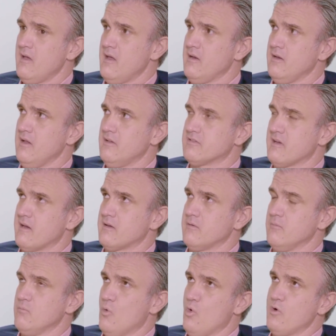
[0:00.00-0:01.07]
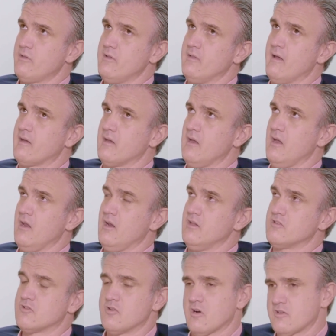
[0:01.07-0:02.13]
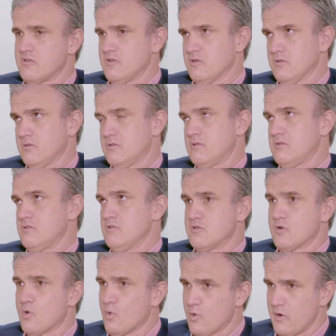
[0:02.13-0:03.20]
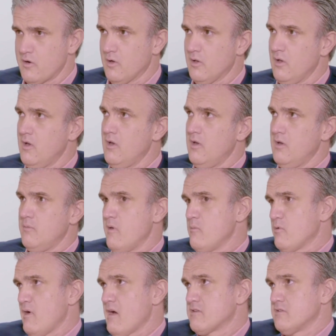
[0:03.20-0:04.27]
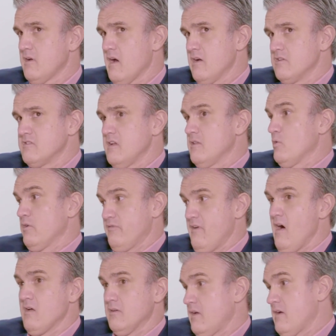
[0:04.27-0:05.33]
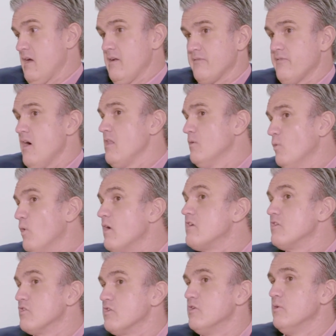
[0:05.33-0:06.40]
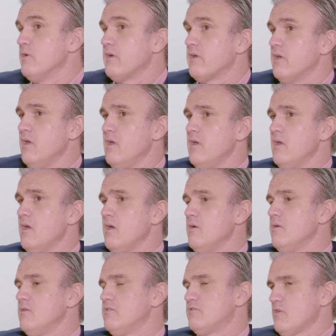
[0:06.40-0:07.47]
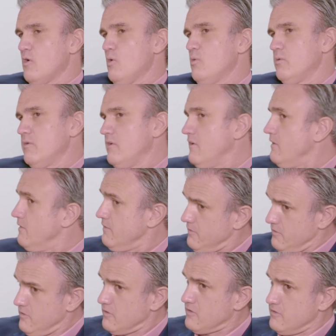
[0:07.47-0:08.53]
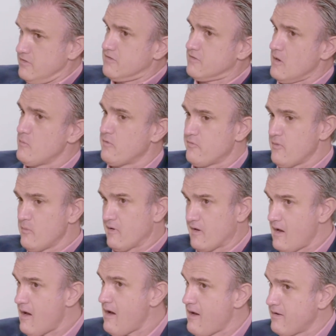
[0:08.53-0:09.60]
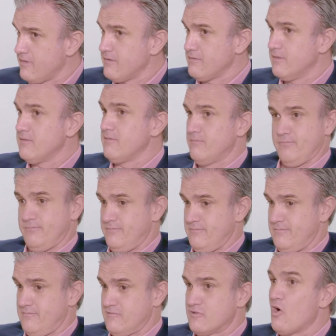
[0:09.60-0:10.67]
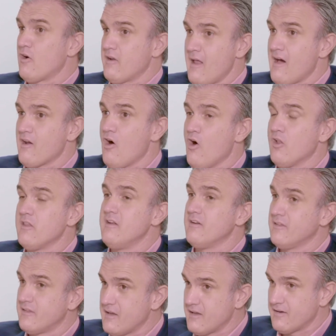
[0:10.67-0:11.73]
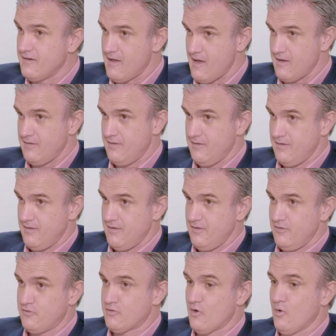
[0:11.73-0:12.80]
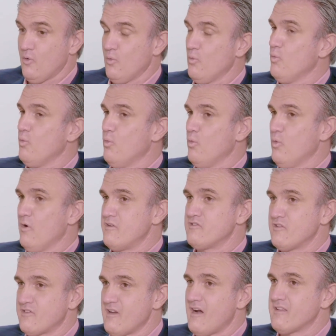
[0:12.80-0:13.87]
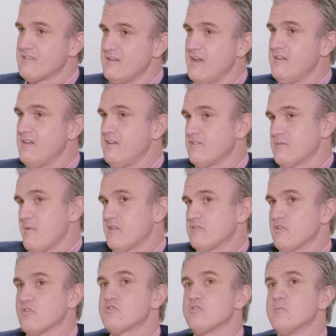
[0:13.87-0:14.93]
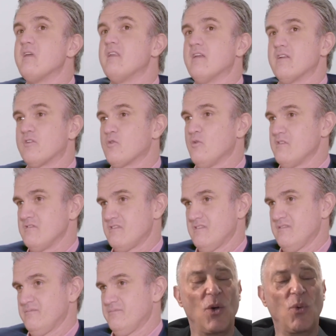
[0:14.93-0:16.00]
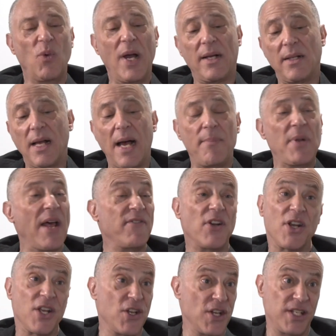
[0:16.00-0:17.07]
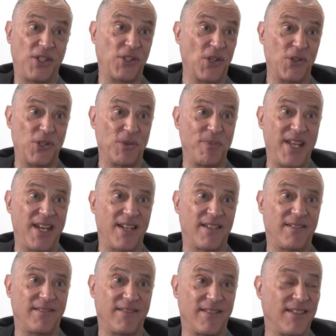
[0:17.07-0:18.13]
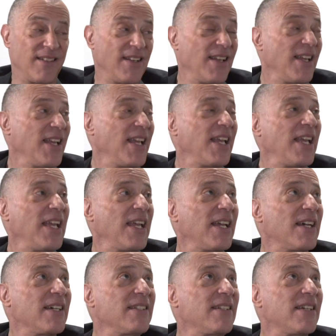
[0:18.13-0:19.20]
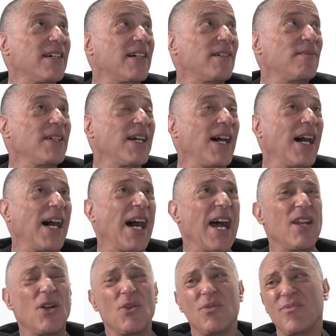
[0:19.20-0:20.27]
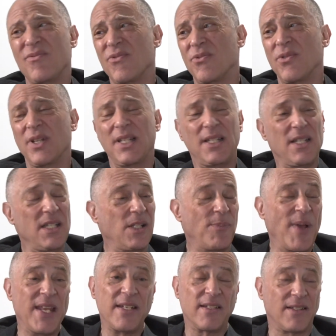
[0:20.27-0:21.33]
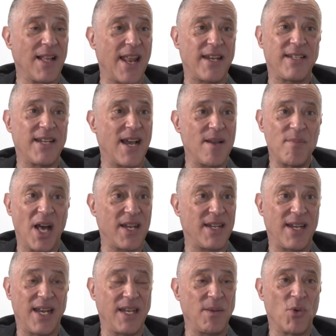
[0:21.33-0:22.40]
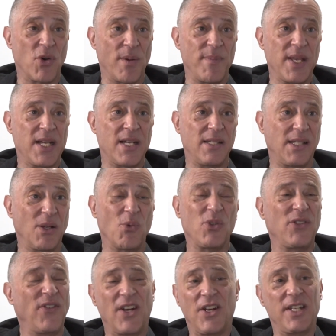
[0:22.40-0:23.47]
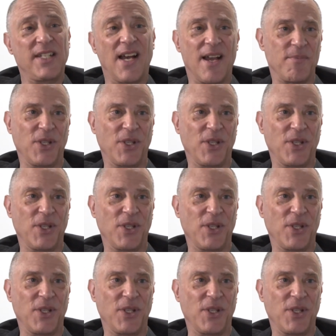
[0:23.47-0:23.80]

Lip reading: And it's like more than like an instructional tutorial. People actually, I understand the word follow. They kind of follow what you're doing. Yeah. So this is coming from the guy that started out all in on the internet. Yeah. So what's your thoughts and ideas about social media and coins? Well, I'm not very good at social media. And I don't really spend a lot of time on it anymore because it was very time